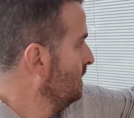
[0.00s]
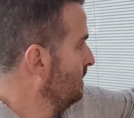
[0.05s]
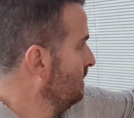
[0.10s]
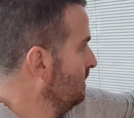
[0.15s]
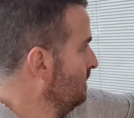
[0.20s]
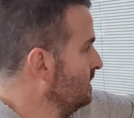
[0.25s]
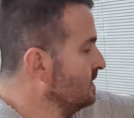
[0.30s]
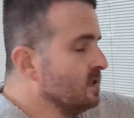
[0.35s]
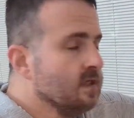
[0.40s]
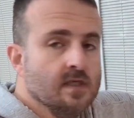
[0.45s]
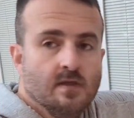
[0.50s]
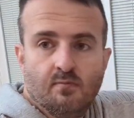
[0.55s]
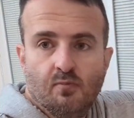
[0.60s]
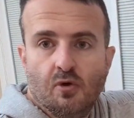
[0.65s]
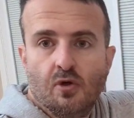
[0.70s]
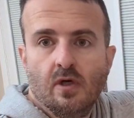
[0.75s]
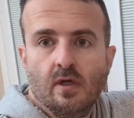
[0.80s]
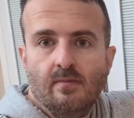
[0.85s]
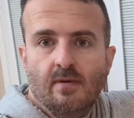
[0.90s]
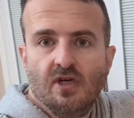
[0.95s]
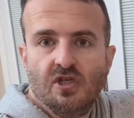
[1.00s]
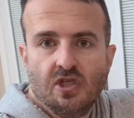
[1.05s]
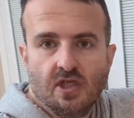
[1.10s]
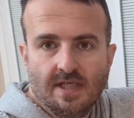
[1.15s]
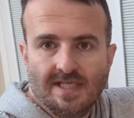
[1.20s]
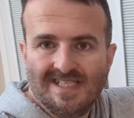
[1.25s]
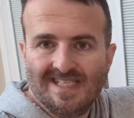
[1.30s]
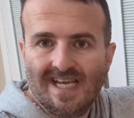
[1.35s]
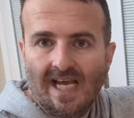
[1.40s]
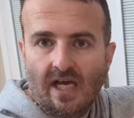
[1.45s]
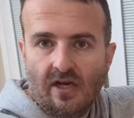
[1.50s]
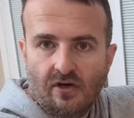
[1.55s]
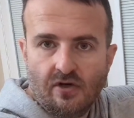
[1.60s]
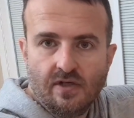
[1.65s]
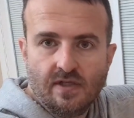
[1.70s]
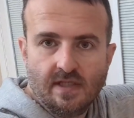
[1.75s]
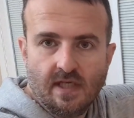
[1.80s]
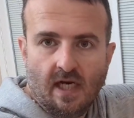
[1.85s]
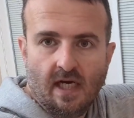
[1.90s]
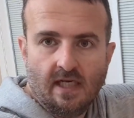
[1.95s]
this is pretty much a
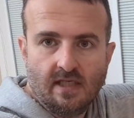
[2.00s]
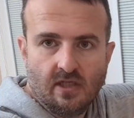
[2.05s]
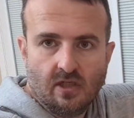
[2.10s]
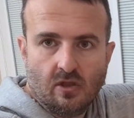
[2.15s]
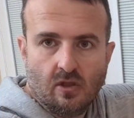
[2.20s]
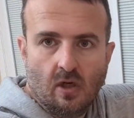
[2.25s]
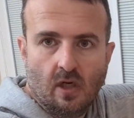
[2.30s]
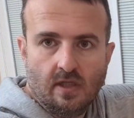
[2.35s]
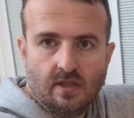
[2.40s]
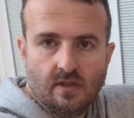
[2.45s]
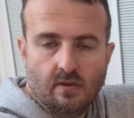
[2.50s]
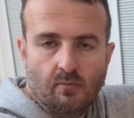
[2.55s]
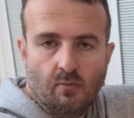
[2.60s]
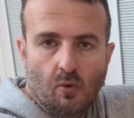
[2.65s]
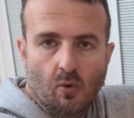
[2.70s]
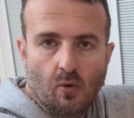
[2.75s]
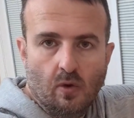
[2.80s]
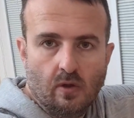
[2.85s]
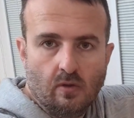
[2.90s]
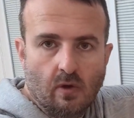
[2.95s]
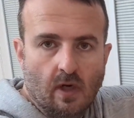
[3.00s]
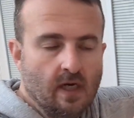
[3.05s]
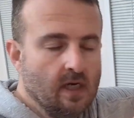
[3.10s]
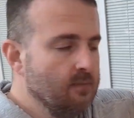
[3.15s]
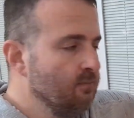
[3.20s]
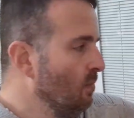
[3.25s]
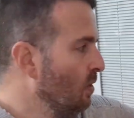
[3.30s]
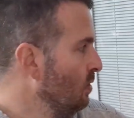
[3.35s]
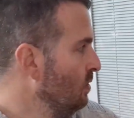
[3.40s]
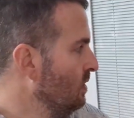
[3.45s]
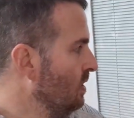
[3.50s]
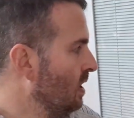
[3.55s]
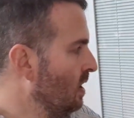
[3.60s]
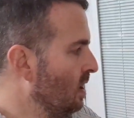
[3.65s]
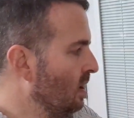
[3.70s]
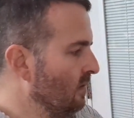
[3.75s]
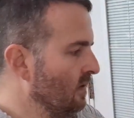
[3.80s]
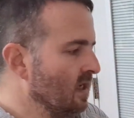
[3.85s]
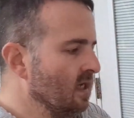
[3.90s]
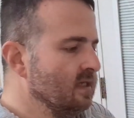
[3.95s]
standard size across the board, right? Both
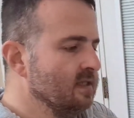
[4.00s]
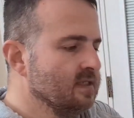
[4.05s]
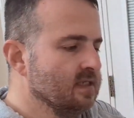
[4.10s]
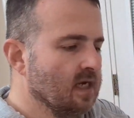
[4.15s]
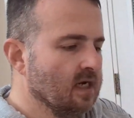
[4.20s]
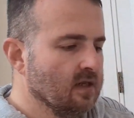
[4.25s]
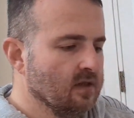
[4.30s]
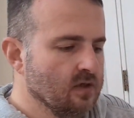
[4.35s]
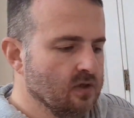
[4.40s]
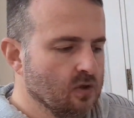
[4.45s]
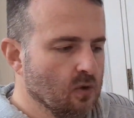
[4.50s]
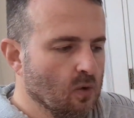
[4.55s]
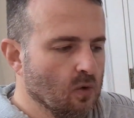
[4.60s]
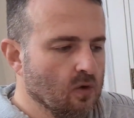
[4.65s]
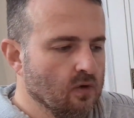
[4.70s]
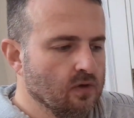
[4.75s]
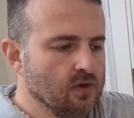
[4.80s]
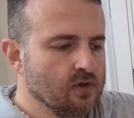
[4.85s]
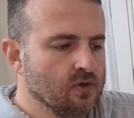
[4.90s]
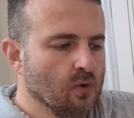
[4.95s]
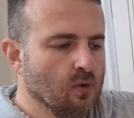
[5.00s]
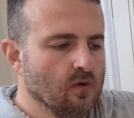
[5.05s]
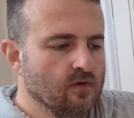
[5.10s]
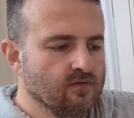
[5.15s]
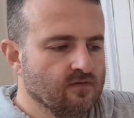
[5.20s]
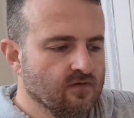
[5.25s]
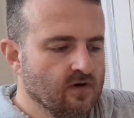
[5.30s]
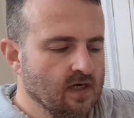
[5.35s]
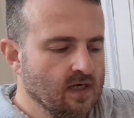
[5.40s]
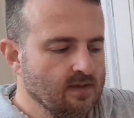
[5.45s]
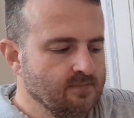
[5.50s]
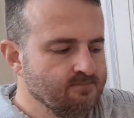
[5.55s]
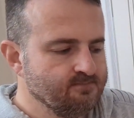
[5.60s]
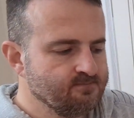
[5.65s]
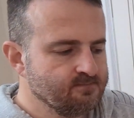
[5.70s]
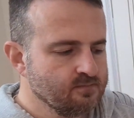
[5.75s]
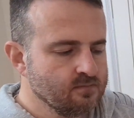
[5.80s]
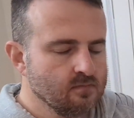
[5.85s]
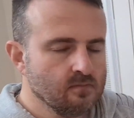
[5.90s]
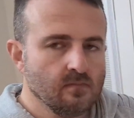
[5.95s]
on the inside of the door, the door frame.
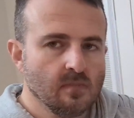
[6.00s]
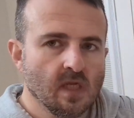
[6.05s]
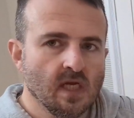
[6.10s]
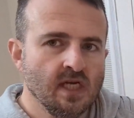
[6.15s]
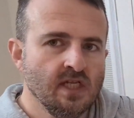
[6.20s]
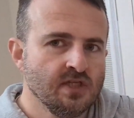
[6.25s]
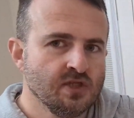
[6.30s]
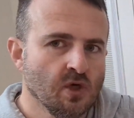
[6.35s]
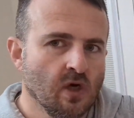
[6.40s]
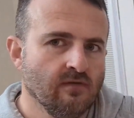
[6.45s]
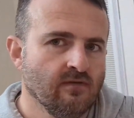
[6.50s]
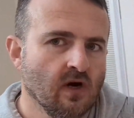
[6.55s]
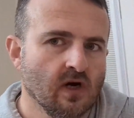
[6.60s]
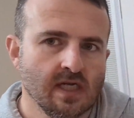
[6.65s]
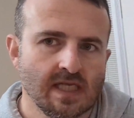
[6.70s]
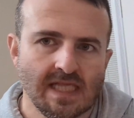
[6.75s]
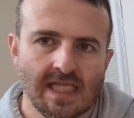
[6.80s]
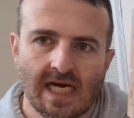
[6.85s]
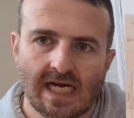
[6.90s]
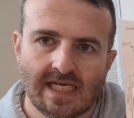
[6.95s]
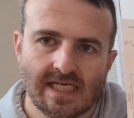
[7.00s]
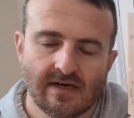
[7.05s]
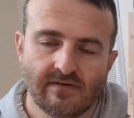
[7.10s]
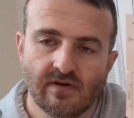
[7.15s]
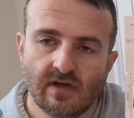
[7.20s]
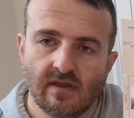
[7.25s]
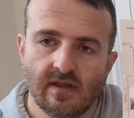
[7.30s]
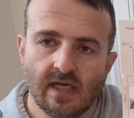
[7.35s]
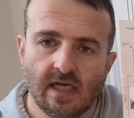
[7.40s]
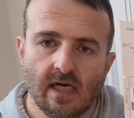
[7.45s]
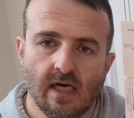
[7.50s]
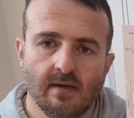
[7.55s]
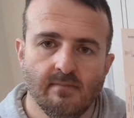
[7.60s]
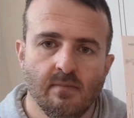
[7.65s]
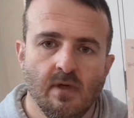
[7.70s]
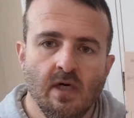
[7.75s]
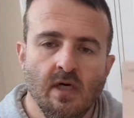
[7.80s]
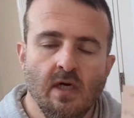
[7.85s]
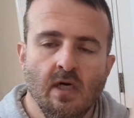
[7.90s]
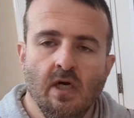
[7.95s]
And so I've already lined everything
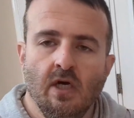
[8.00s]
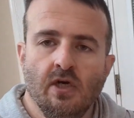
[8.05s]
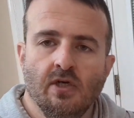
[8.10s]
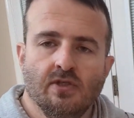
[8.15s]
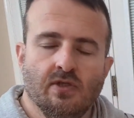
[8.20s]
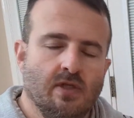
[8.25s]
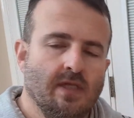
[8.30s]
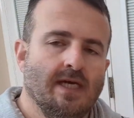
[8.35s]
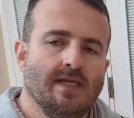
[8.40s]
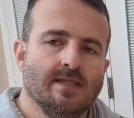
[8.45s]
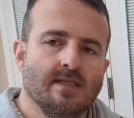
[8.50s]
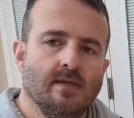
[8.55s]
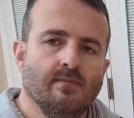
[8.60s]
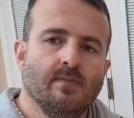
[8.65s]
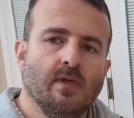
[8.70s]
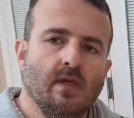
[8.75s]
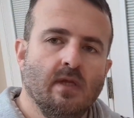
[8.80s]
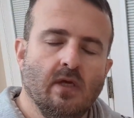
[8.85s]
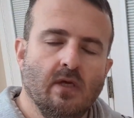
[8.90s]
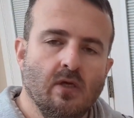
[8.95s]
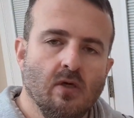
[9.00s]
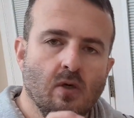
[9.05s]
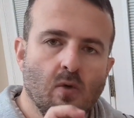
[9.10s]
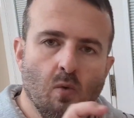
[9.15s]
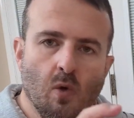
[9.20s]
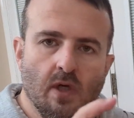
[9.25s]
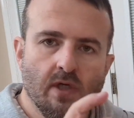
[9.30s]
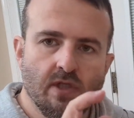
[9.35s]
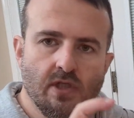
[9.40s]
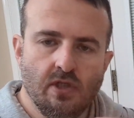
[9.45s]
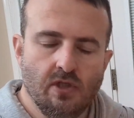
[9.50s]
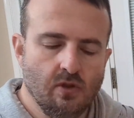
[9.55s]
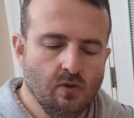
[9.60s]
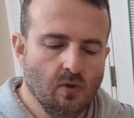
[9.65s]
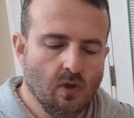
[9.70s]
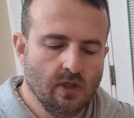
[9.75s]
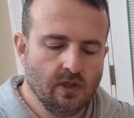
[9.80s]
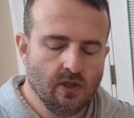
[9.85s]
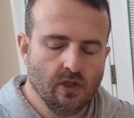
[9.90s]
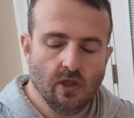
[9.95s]
up. So that's something that you'll want to
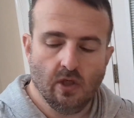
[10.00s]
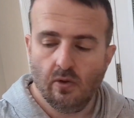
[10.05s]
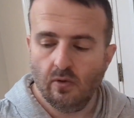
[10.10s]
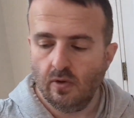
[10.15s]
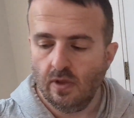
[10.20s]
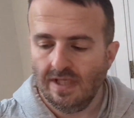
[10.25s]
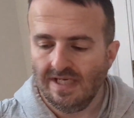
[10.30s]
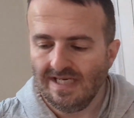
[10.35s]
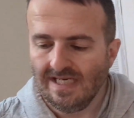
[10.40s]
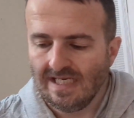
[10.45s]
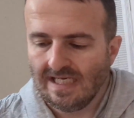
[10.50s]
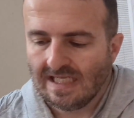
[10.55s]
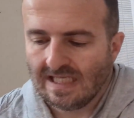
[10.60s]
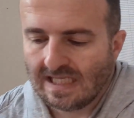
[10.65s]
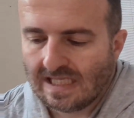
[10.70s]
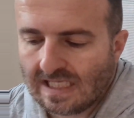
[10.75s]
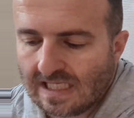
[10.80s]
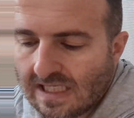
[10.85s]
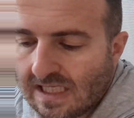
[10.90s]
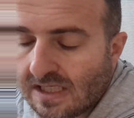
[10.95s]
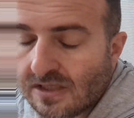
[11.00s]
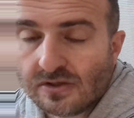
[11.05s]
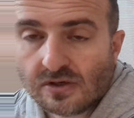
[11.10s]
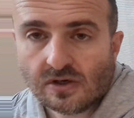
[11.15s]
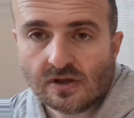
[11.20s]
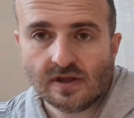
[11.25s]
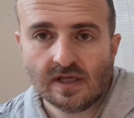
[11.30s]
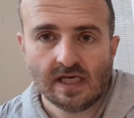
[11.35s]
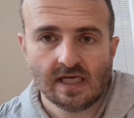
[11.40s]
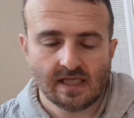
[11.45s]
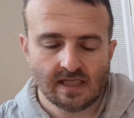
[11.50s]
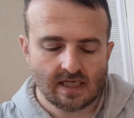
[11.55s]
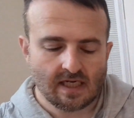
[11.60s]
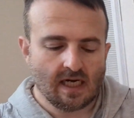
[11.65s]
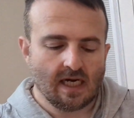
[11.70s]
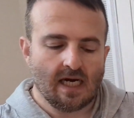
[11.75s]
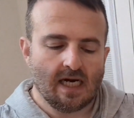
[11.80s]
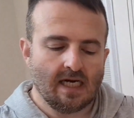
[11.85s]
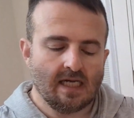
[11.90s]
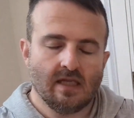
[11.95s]
do on your own. The other thing that
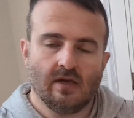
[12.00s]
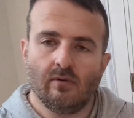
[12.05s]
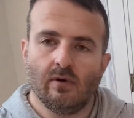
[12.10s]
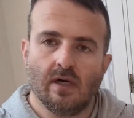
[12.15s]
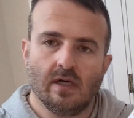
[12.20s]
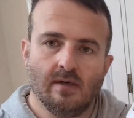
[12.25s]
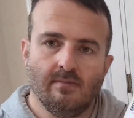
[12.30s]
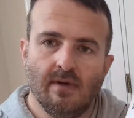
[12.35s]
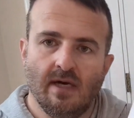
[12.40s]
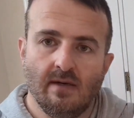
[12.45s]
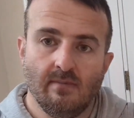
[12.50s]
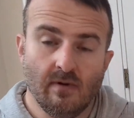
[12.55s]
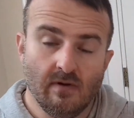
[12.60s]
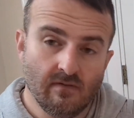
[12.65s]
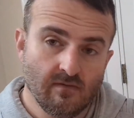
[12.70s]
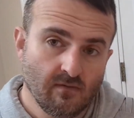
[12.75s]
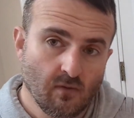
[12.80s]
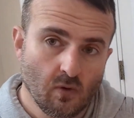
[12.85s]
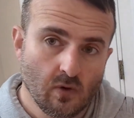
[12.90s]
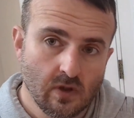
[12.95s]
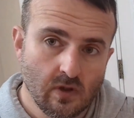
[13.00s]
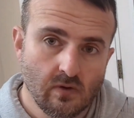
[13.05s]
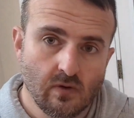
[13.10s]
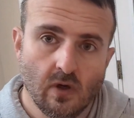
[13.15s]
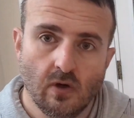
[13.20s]
I highly recommend before you